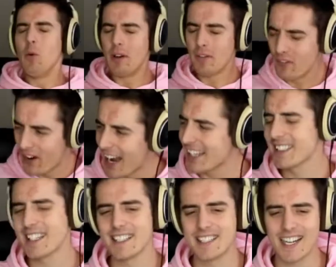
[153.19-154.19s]
We
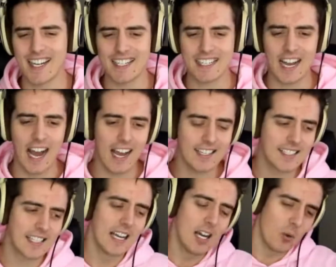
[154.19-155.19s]
finally did it, guys.
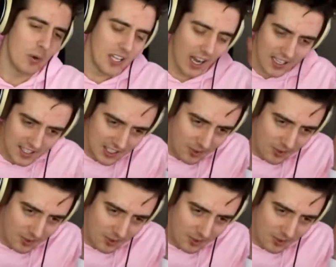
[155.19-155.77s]
We got